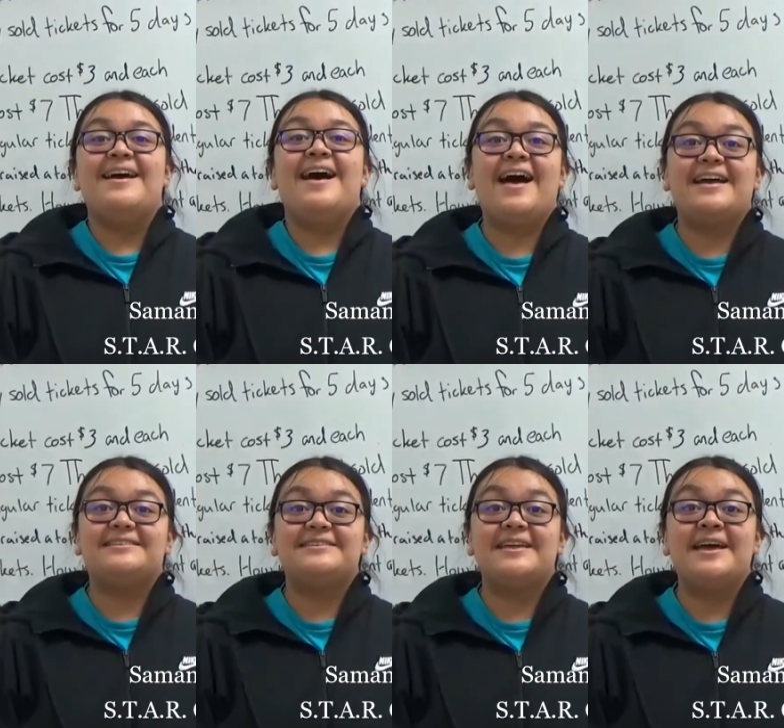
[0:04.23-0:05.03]
Hi,
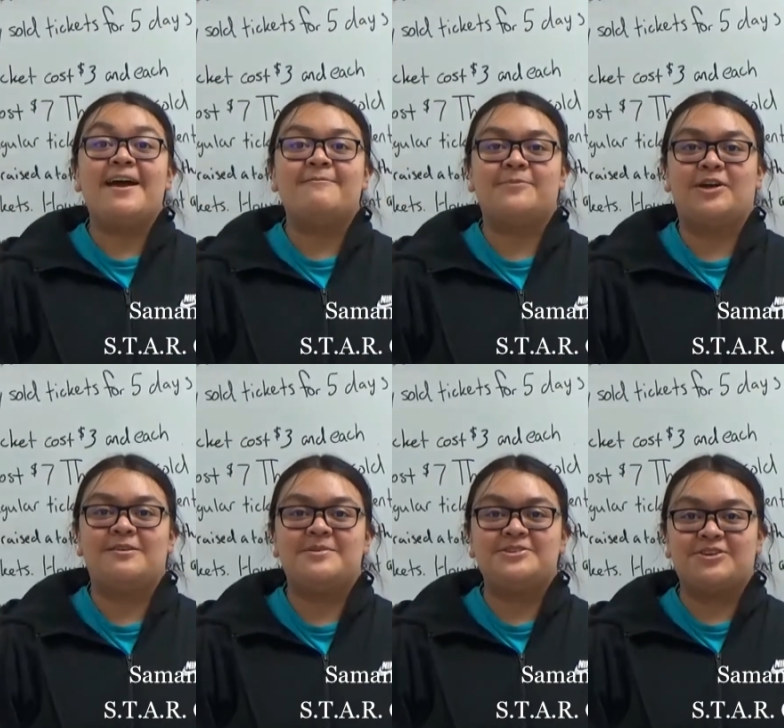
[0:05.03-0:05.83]
today I'm going
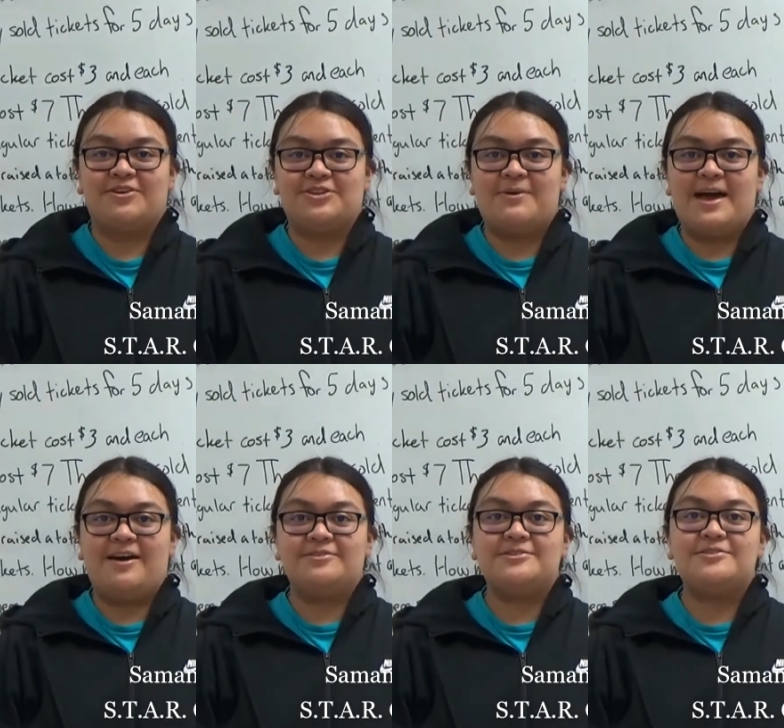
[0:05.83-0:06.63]
to be showing you
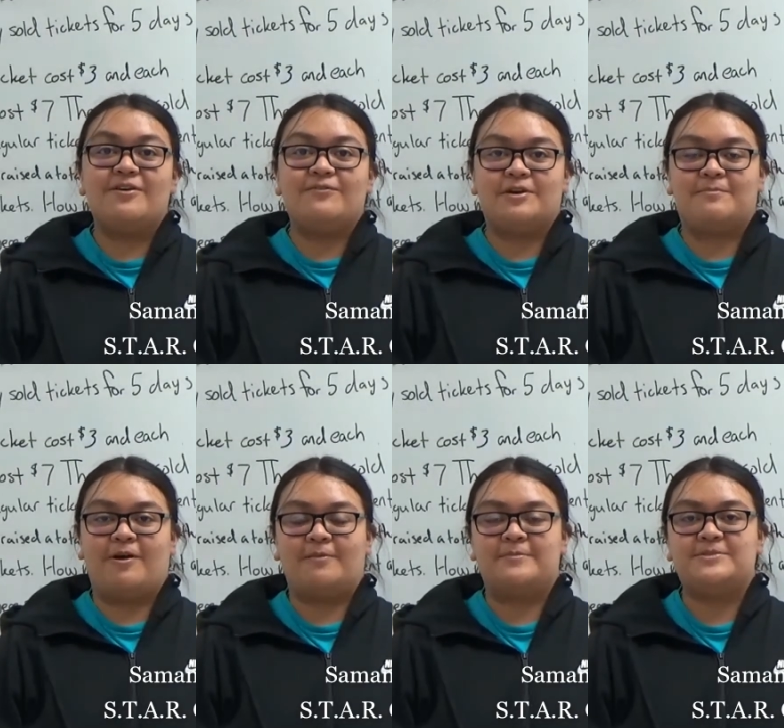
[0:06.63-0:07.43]
how to solve word
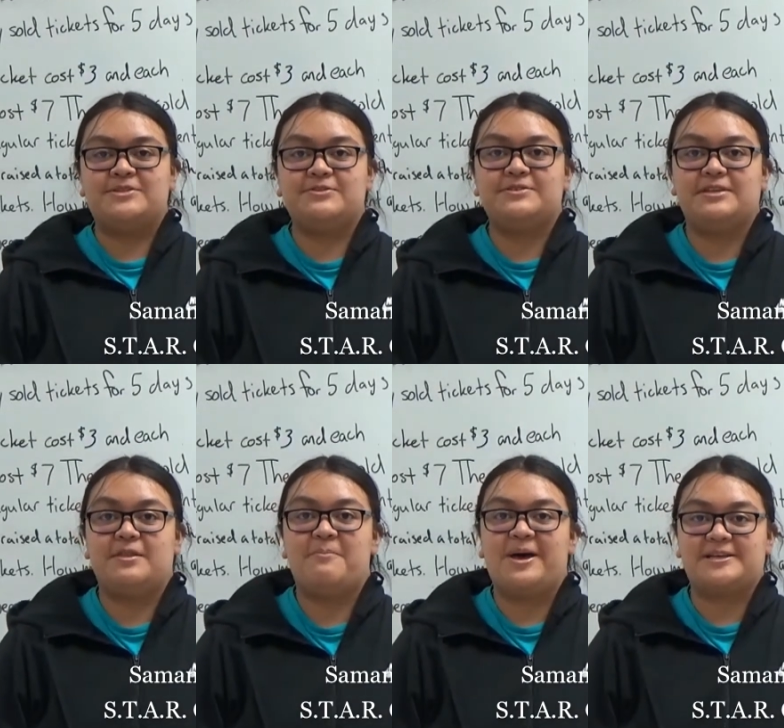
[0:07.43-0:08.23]
problems using the
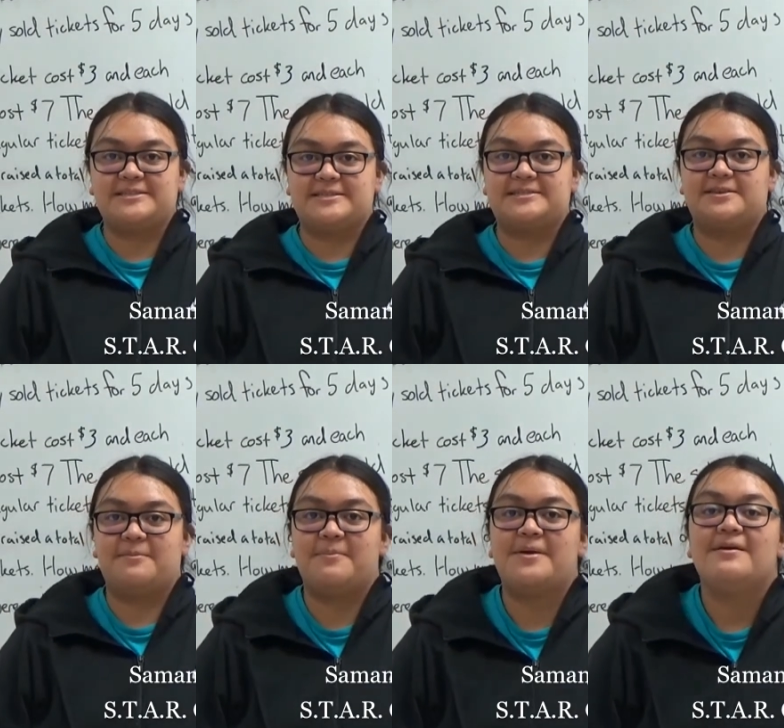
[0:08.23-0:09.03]
Bucks
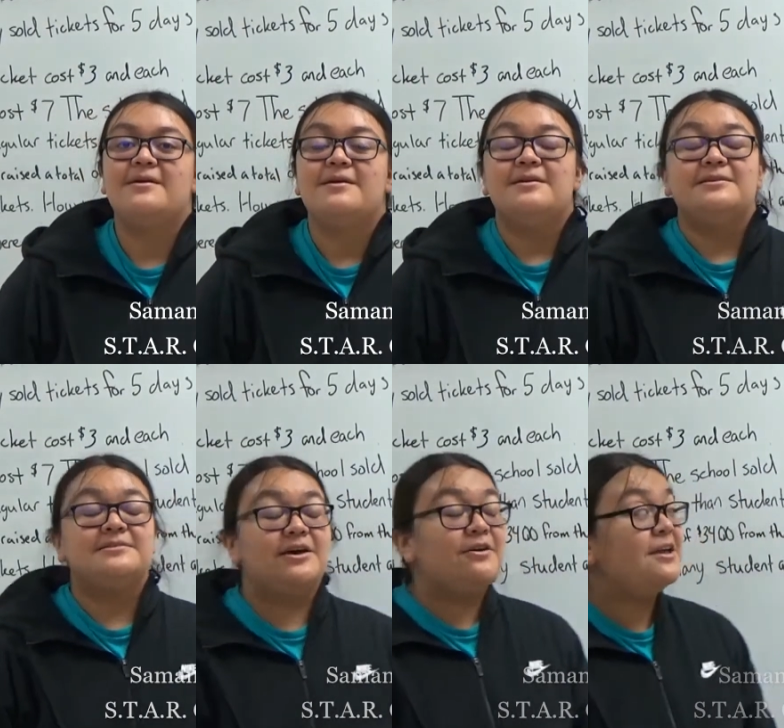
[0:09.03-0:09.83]
system.
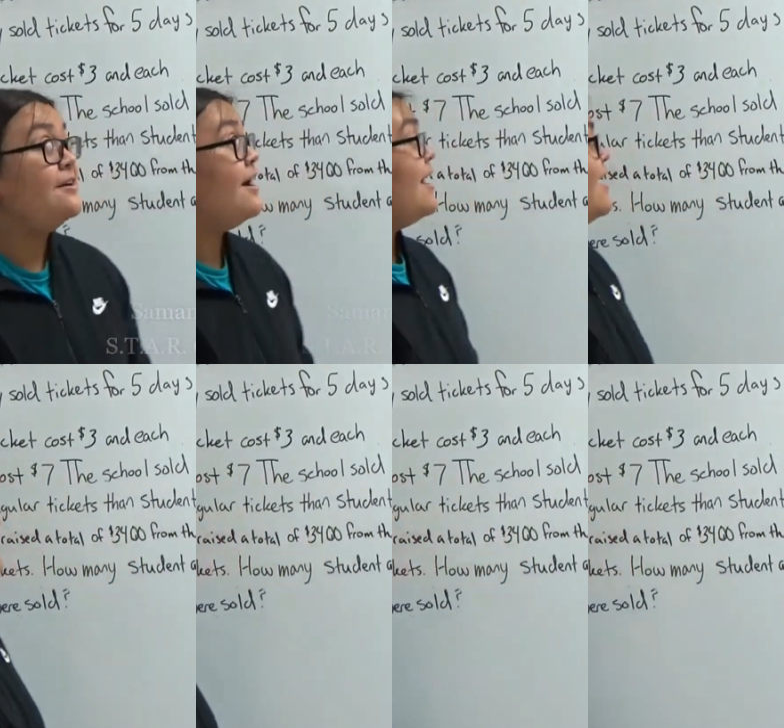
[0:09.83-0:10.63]
So here I
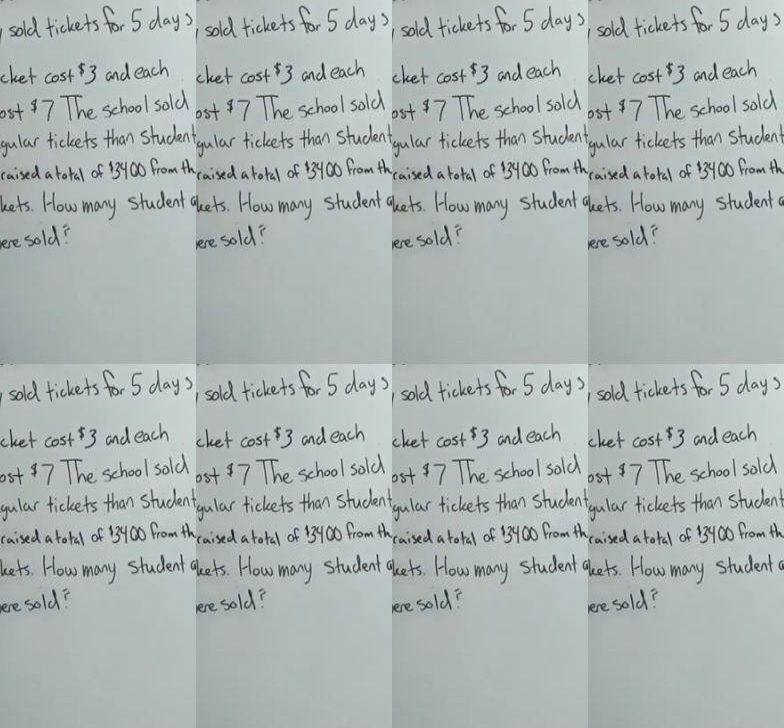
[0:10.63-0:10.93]
have an example